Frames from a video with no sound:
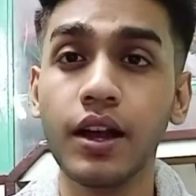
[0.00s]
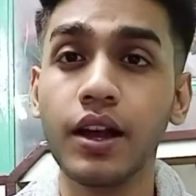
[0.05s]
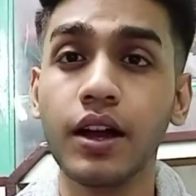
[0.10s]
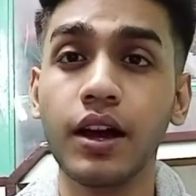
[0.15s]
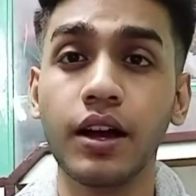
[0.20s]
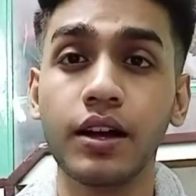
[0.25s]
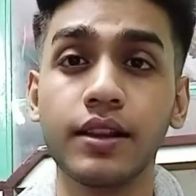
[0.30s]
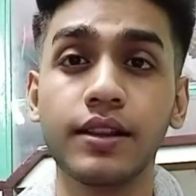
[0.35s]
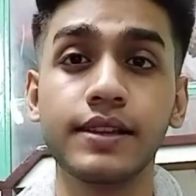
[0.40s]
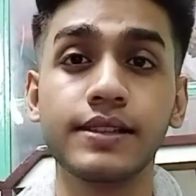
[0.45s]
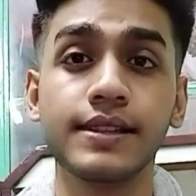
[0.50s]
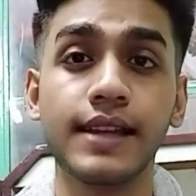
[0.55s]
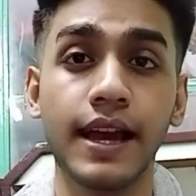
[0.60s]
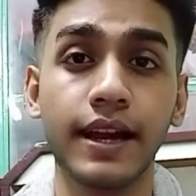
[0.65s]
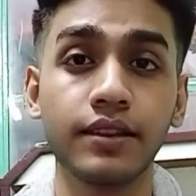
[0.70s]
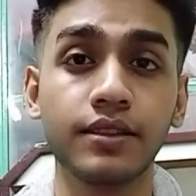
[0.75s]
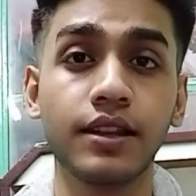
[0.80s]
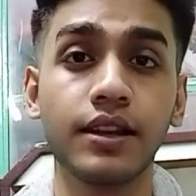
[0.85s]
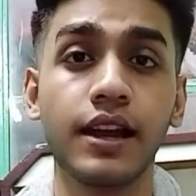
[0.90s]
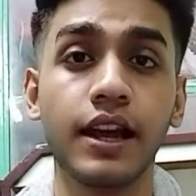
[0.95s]
under this
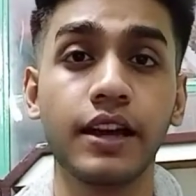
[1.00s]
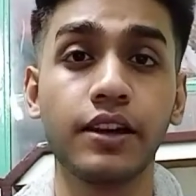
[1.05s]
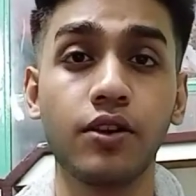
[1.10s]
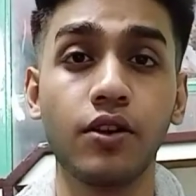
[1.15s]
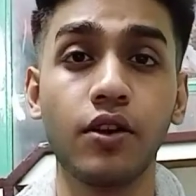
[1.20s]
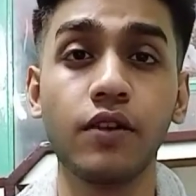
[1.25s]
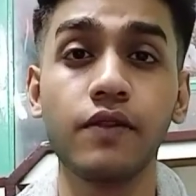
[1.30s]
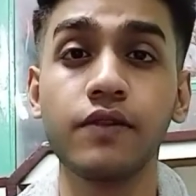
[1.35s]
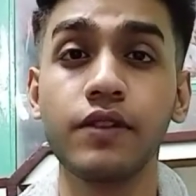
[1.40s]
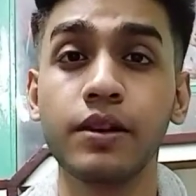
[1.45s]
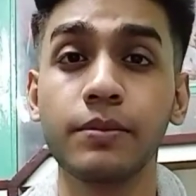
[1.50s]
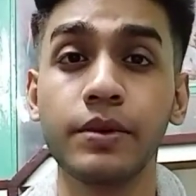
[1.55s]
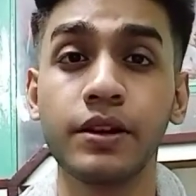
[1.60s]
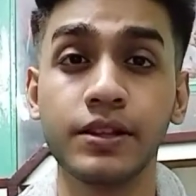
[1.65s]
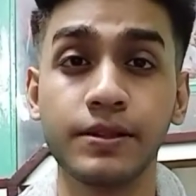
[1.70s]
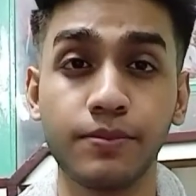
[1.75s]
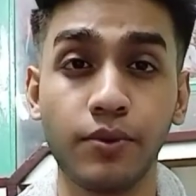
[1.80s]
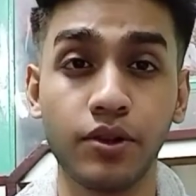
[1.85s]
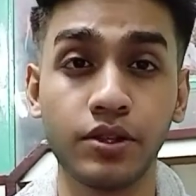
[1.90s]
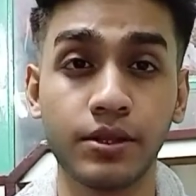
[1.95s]
Act, the landlord will be
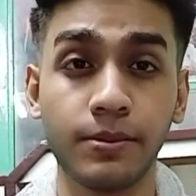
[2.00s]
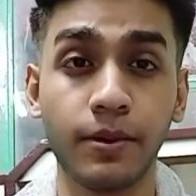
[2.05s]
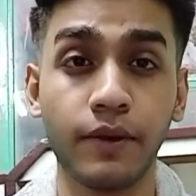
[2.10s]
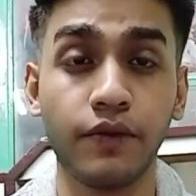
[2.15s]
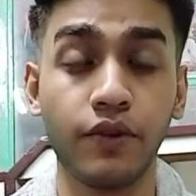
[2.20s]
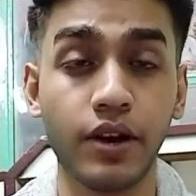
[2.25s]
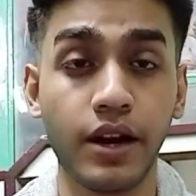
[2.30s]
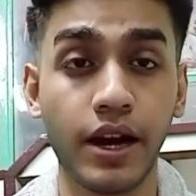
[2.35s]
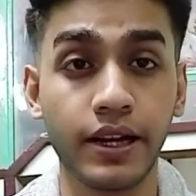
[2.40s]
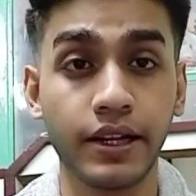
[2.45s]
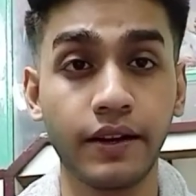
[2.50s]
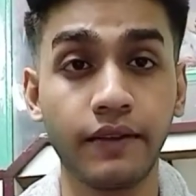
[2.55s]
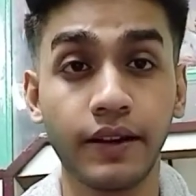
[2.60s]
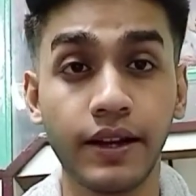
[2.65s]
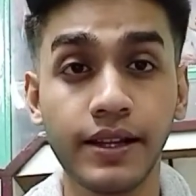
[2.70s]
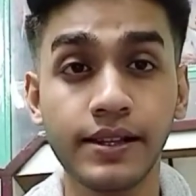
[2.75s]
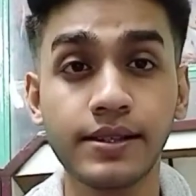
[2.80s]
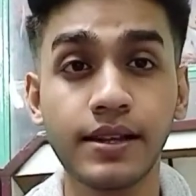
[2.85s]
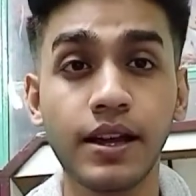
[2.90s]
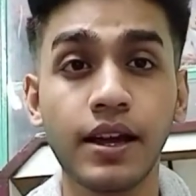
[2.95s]
responsible for
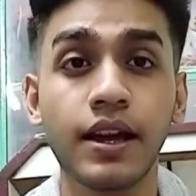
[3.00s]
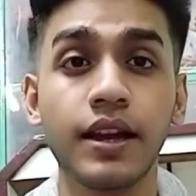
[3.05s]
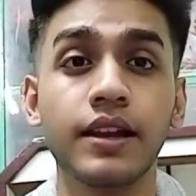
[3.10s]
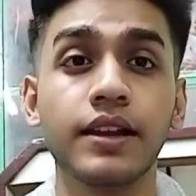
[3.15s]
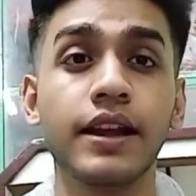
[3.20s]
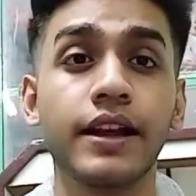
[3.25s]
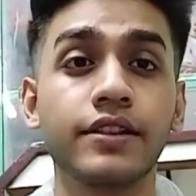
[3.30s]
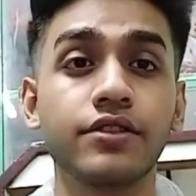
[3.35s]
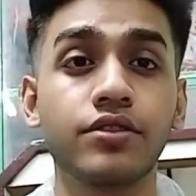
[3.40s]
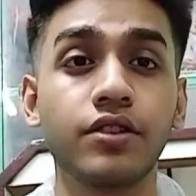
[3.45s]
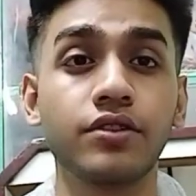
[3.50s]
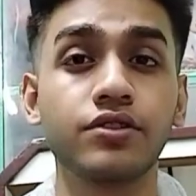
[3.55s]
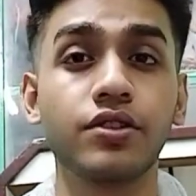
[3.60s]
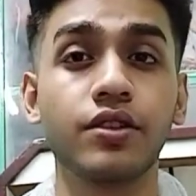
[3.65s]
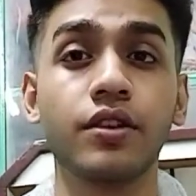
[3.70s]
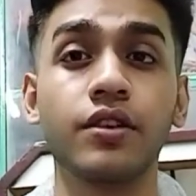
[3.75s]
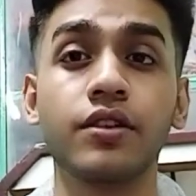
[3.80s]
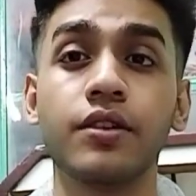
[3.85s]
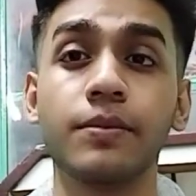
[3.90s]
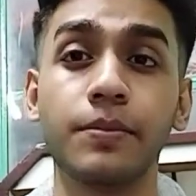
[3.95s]
activities like
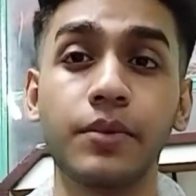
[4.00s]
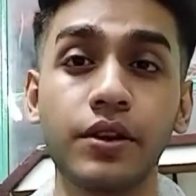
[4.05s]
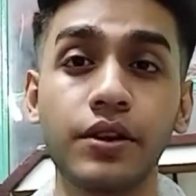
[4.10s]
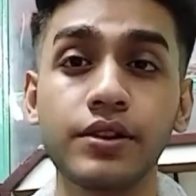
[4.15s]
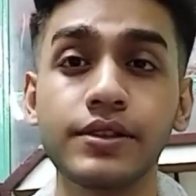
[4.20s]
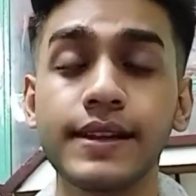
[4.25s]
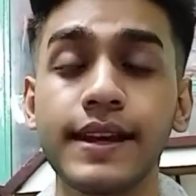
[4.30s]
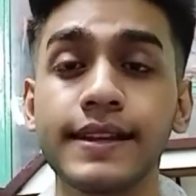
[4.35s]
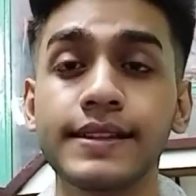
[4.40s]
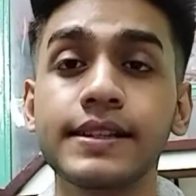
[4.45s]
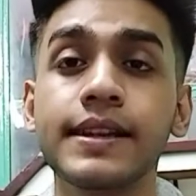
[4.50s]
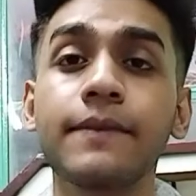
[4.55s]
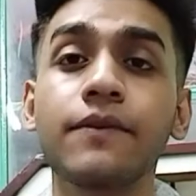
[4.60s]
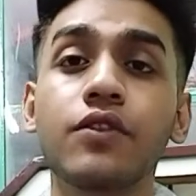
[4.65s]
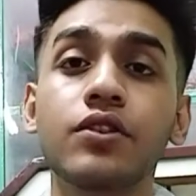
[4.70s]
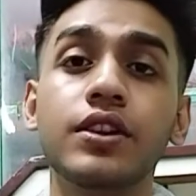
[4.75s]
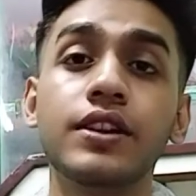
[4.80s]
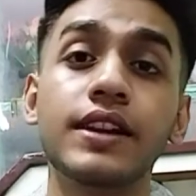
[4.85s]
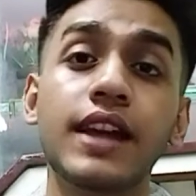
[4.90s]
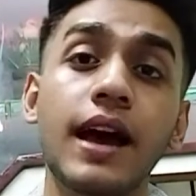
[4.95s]
structural repairs except for
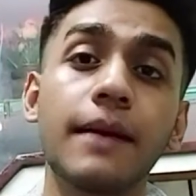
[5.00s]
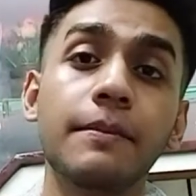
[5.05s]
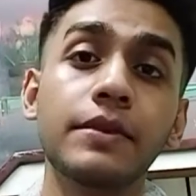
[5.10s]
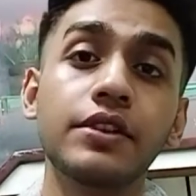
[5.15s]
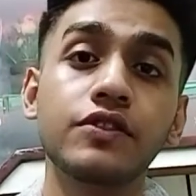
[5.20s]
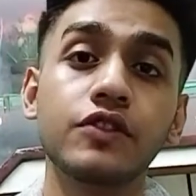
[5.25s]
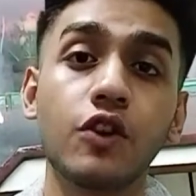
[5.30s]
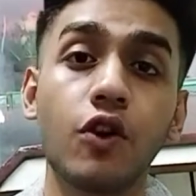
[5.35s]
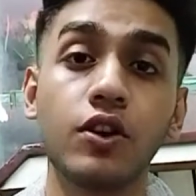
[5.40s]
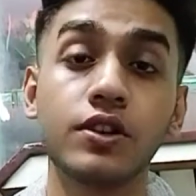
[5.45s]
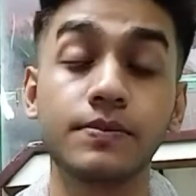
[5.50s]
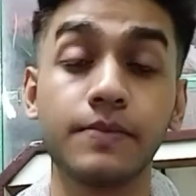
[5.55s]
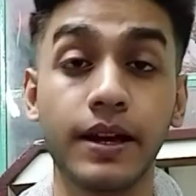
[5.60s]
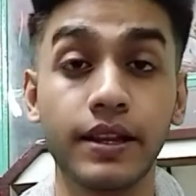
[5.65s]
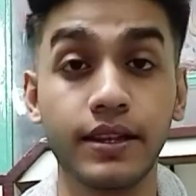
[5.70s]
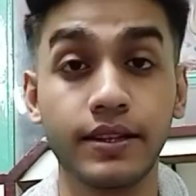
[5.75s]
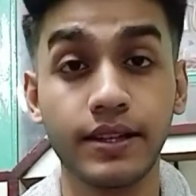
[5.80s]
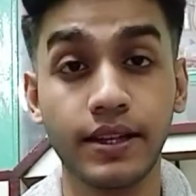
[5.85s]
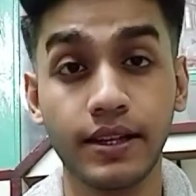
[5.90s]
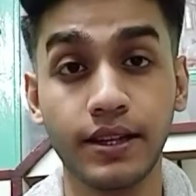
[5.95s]
the damage caused by the
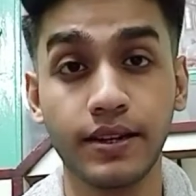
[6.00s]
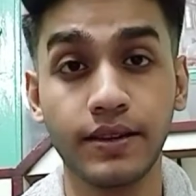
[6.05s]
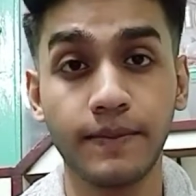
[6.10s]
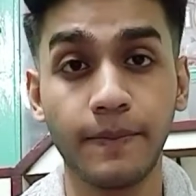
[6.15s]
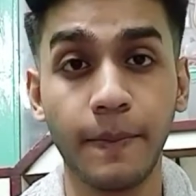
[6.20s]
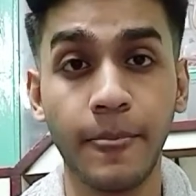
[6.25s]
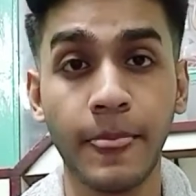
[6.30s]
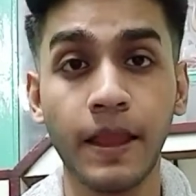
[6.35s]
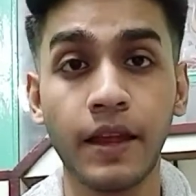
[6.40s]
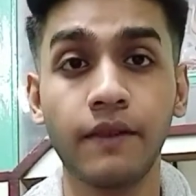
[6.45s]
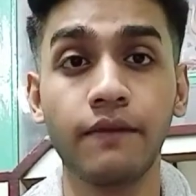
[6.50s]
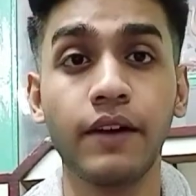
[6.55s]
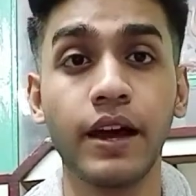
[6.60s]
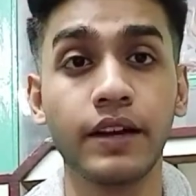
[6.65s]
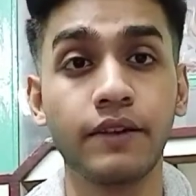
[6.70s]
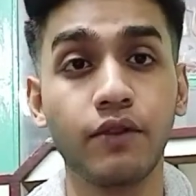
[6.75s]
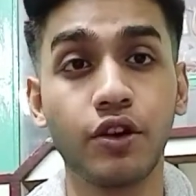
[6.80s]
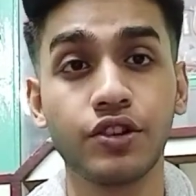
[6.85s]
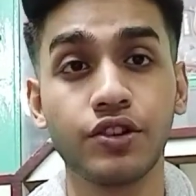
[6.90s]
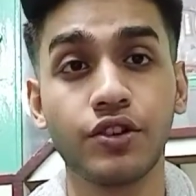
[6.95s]
tenant,
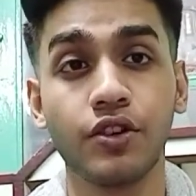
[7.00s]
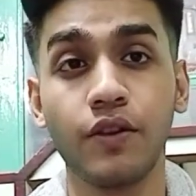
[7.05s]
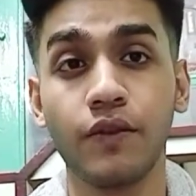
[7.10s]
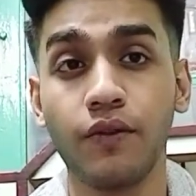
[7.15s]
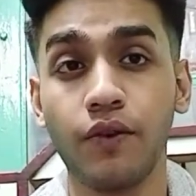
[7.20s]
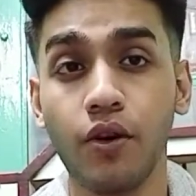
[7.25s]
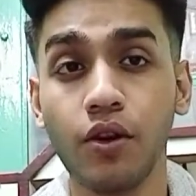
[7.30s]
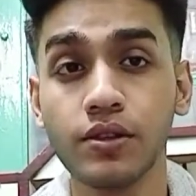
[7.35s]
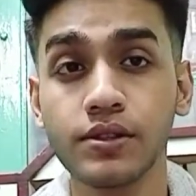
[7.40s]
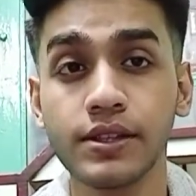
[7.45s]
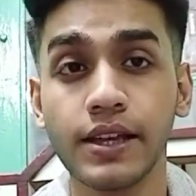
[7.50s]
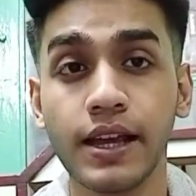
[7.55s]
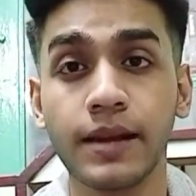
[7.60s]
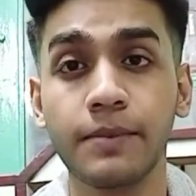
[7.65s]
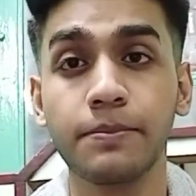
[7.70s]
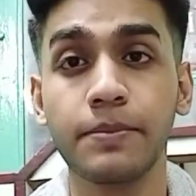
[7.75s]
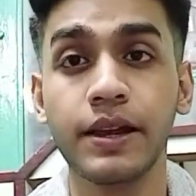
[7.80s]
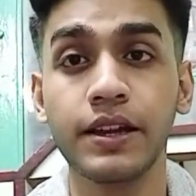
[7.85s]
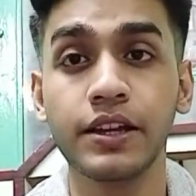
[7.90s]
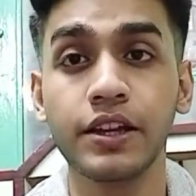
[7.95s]
whitewashing of walls and
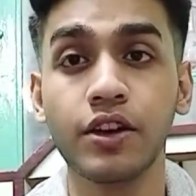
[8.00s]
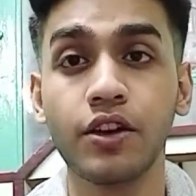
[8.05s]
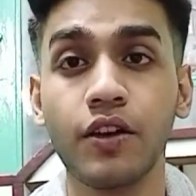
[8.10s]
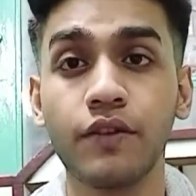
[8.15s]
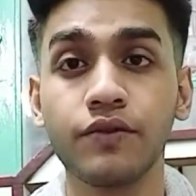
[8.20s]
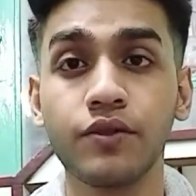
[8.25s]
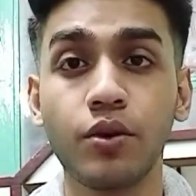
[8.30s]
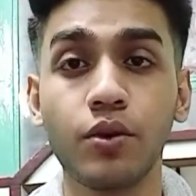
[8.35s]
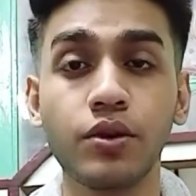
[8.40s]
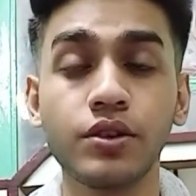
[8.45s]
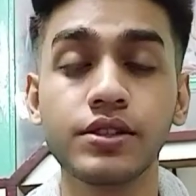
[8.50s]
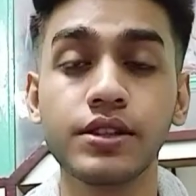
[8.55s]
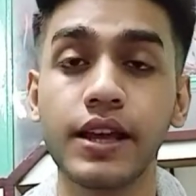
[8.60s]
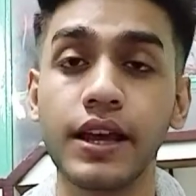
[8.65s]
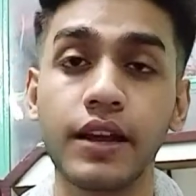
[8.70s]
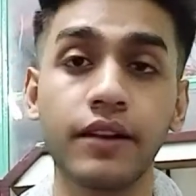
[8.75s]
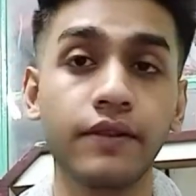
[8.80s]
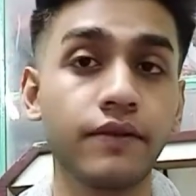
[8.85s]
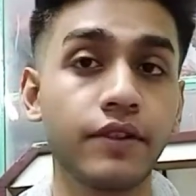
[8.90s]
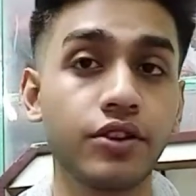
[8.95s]
painting of doors
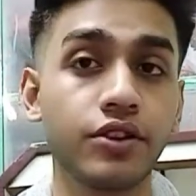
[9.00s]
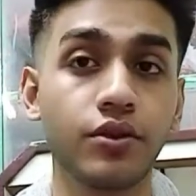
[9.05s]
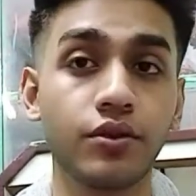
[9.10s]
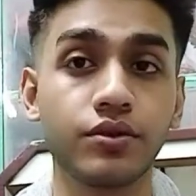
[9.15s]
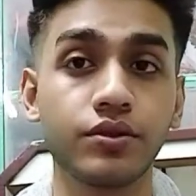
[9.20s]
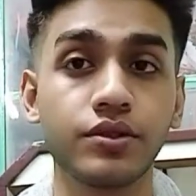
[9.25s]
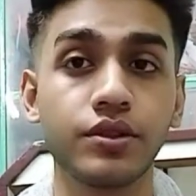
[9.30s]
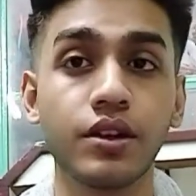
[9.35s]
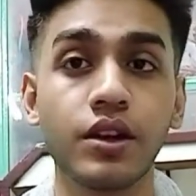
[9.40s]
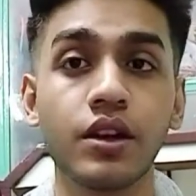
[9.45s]
and windows.